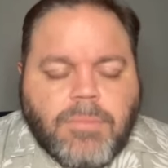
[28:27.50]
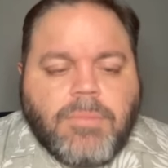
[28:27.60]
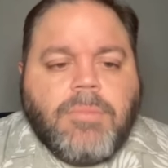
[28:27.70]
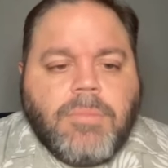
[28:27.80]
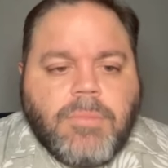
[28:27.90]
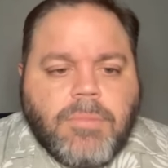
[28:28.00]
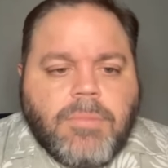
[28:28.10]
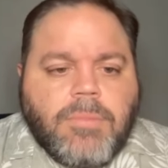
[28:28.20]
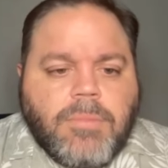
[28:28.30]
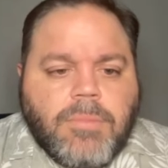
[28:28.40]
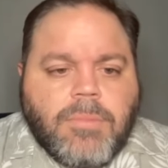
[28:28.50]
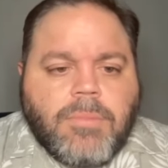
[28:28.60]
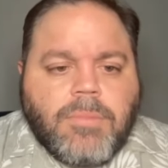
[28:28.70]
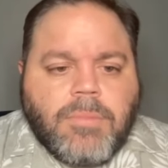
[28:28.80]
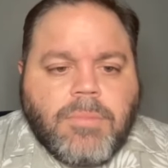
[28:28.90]

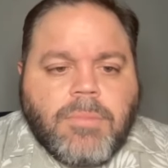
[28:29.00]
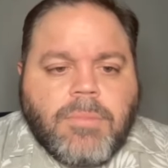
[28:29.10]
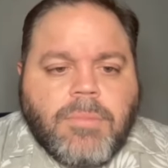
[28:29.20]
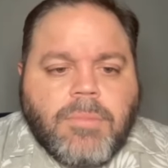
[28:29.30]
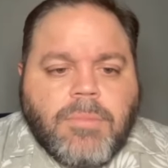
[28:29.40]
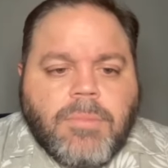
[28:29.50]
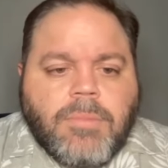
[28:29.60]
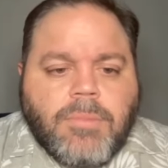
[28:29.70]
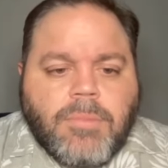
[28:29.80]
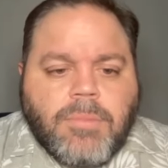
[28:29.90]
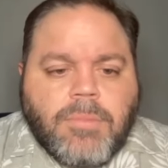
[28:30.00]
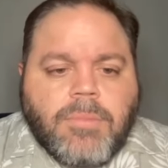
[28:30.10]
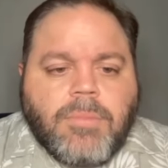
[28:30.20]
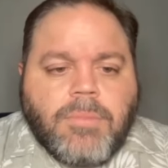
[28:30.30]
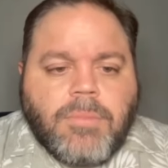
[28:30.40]

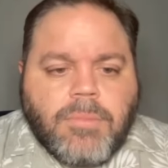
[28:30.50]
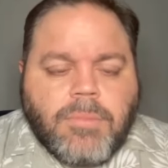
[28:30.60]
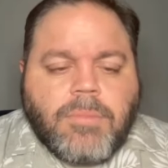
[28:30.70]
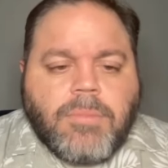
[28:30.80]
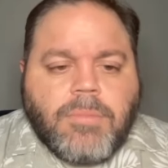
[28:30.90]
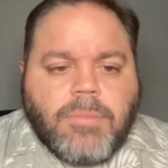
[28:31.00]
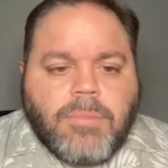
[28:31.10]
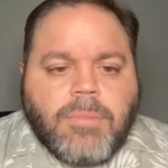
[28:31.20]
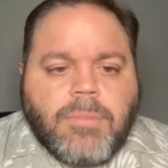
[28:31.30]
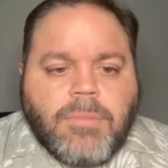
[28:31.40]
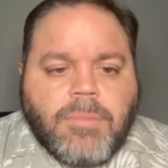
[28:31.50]
This person isn't speaking.